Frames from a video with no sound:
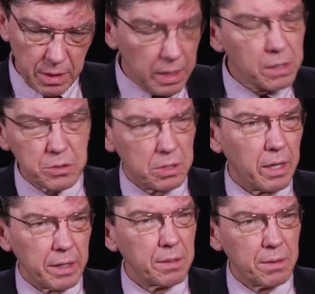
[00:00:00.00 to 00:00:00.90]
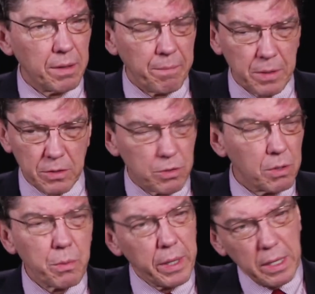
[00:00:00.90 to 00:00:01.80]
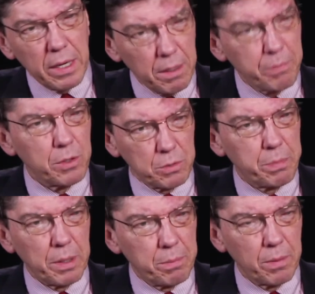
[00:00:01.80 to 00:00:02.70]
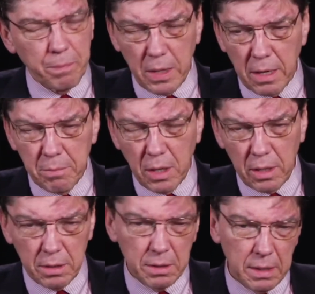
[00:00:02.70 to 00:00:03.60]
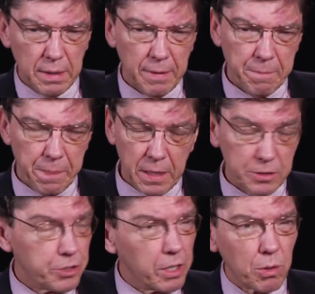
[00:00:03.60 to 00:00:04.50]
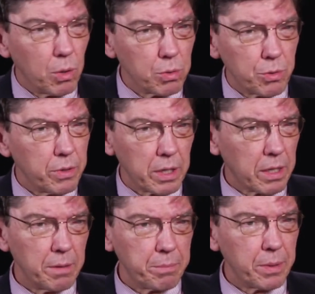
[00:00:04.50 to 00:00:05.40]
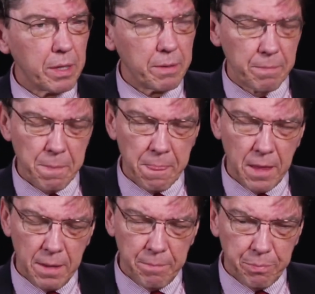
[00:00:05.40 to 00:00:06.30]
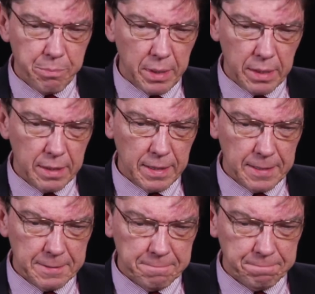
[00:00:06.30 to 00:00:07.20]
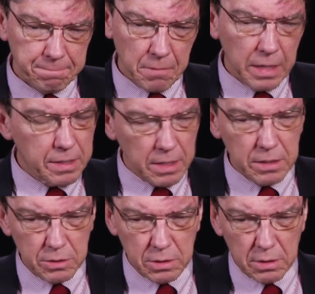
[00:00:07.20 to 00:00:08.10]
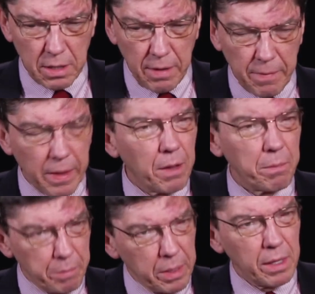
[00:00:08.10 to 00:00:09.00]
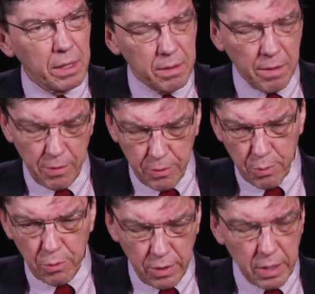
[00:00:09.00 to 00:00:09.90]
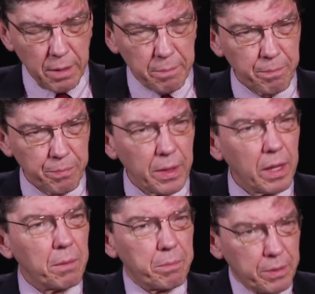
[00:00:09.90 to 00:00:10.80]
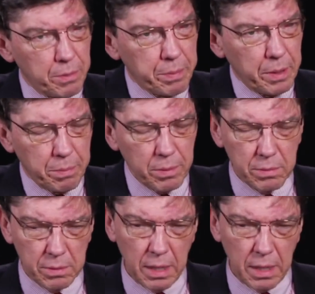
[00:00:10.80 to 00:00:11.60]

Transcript: Innosight so that we could help those people. And I'm not a shareholder of the company, but it does help me, through them, help other people.